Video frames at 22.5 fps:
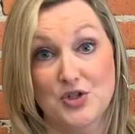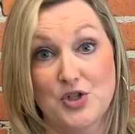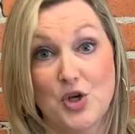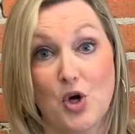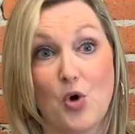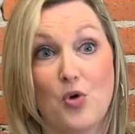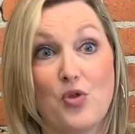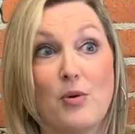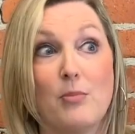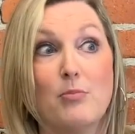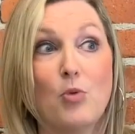
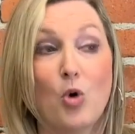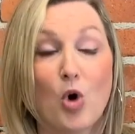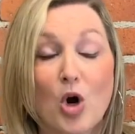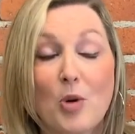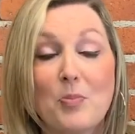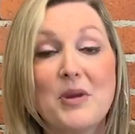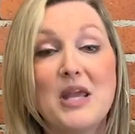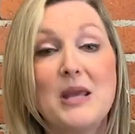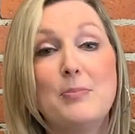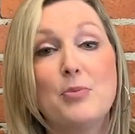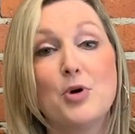So the
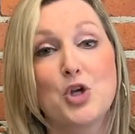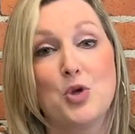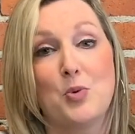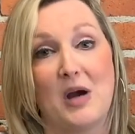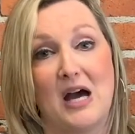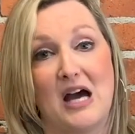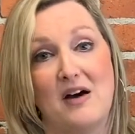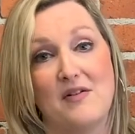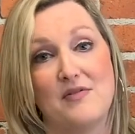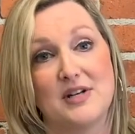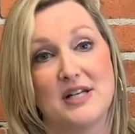more people you
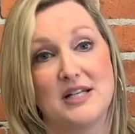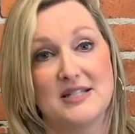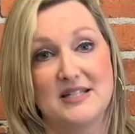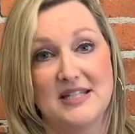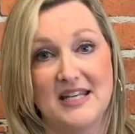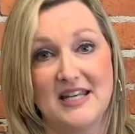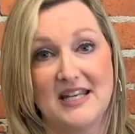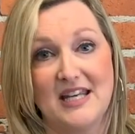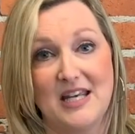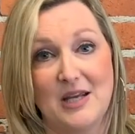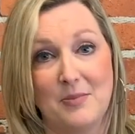have on a
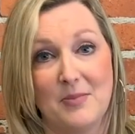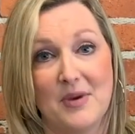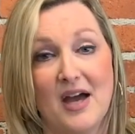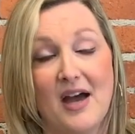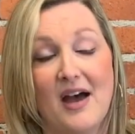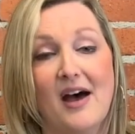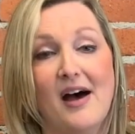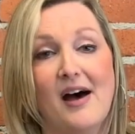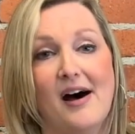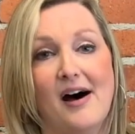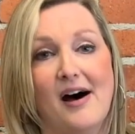team,
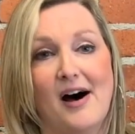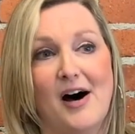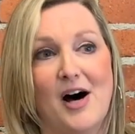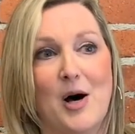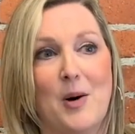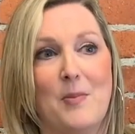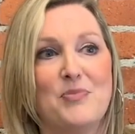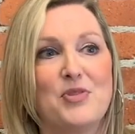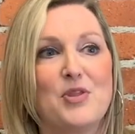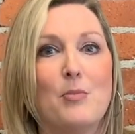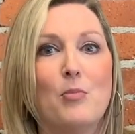
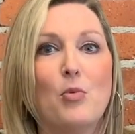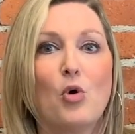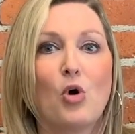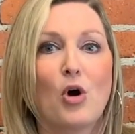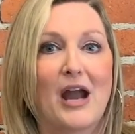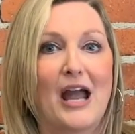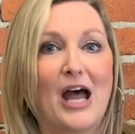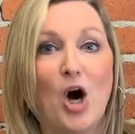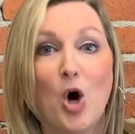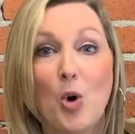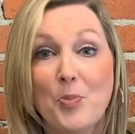the
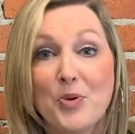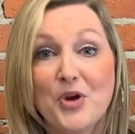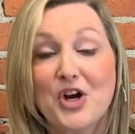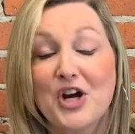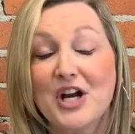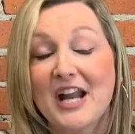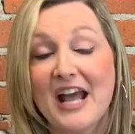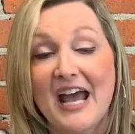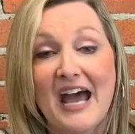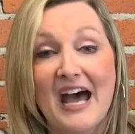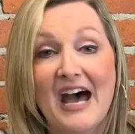more help you're
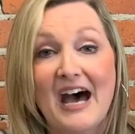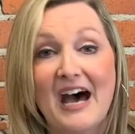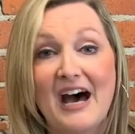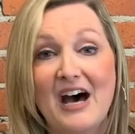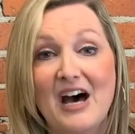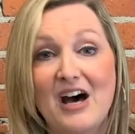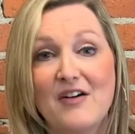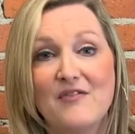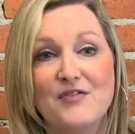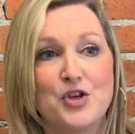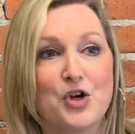going to
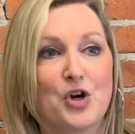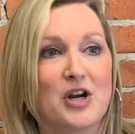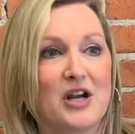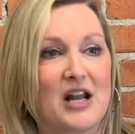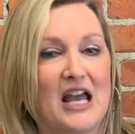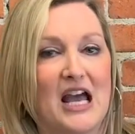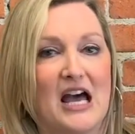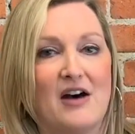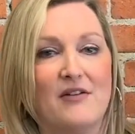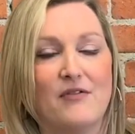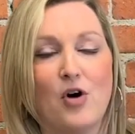
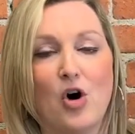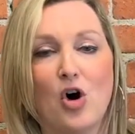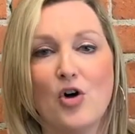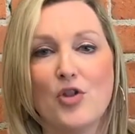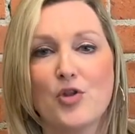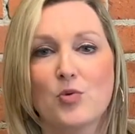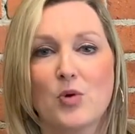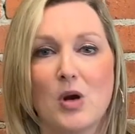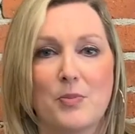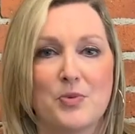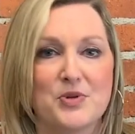have all
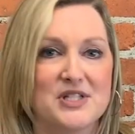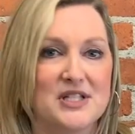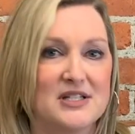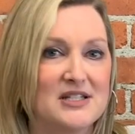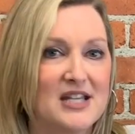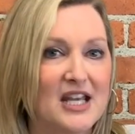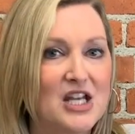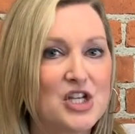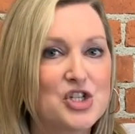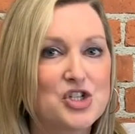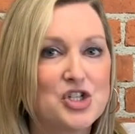the
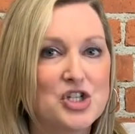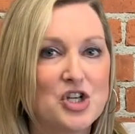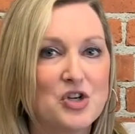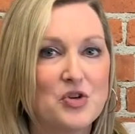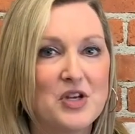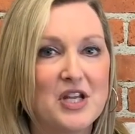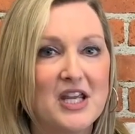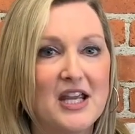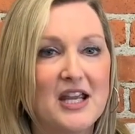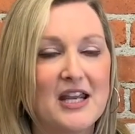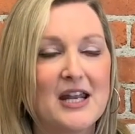representation you
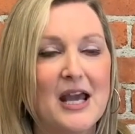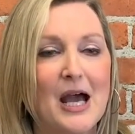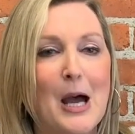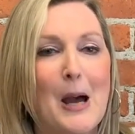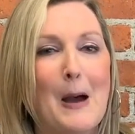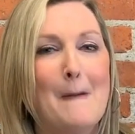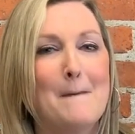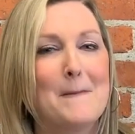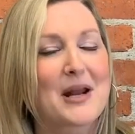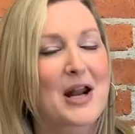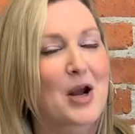need.
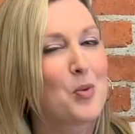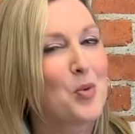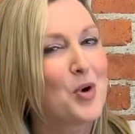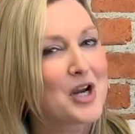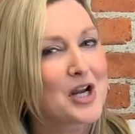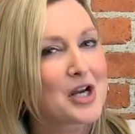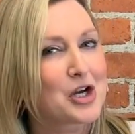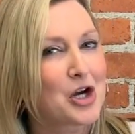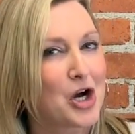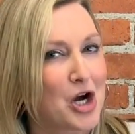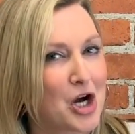But I
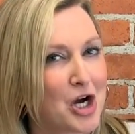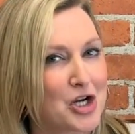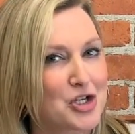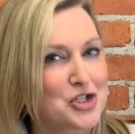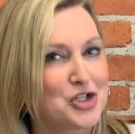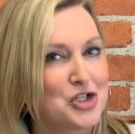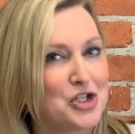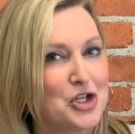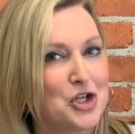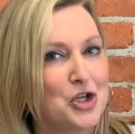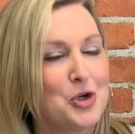want to
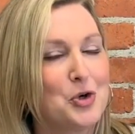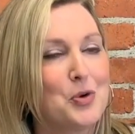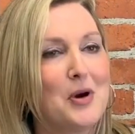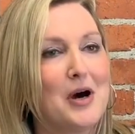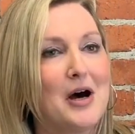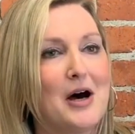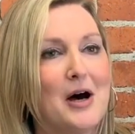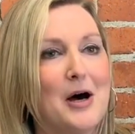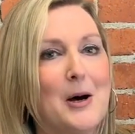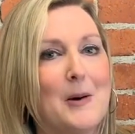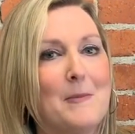caution
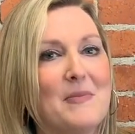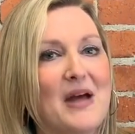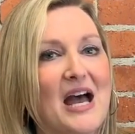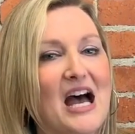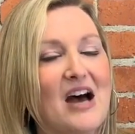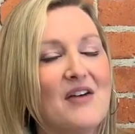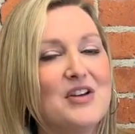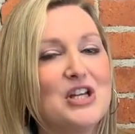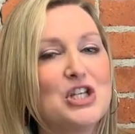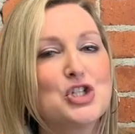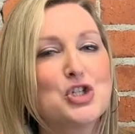you,
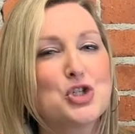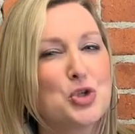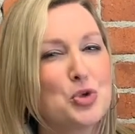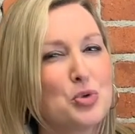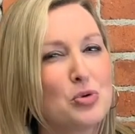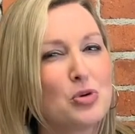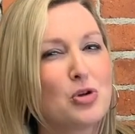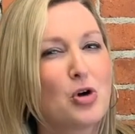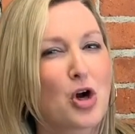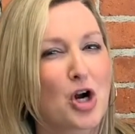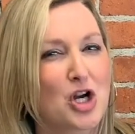having
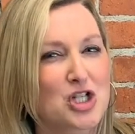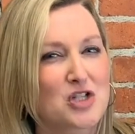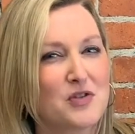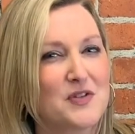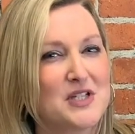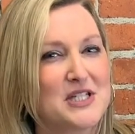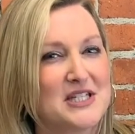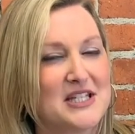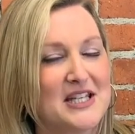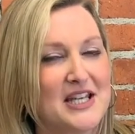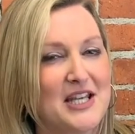too large of
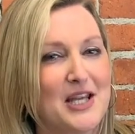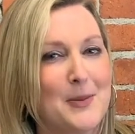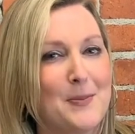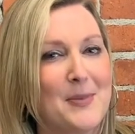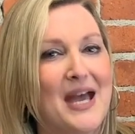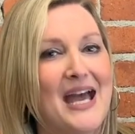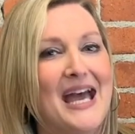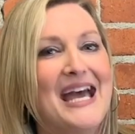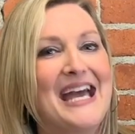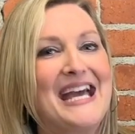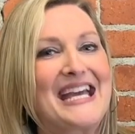a
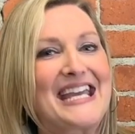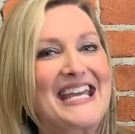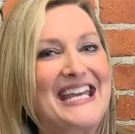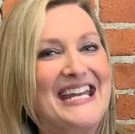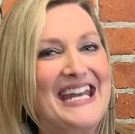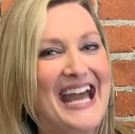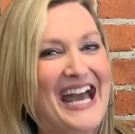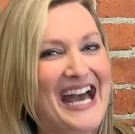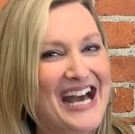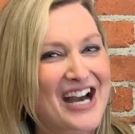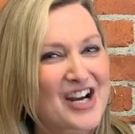team
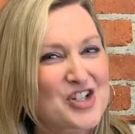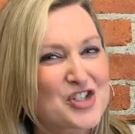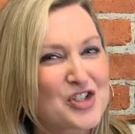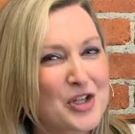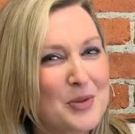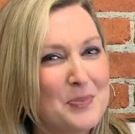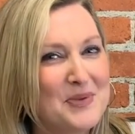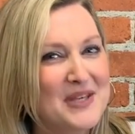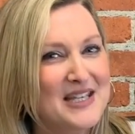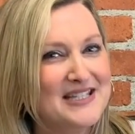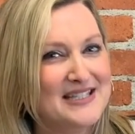can
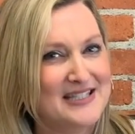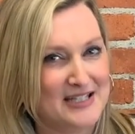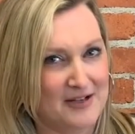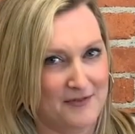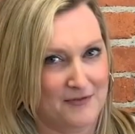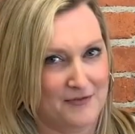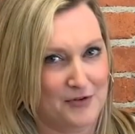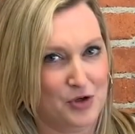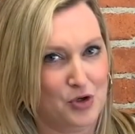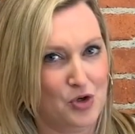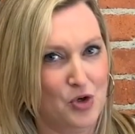actually be
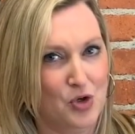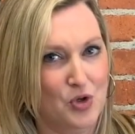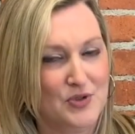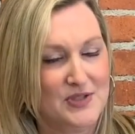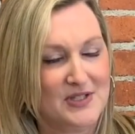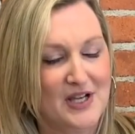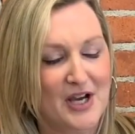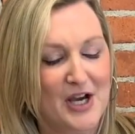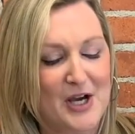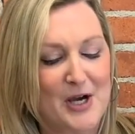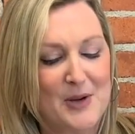difficult.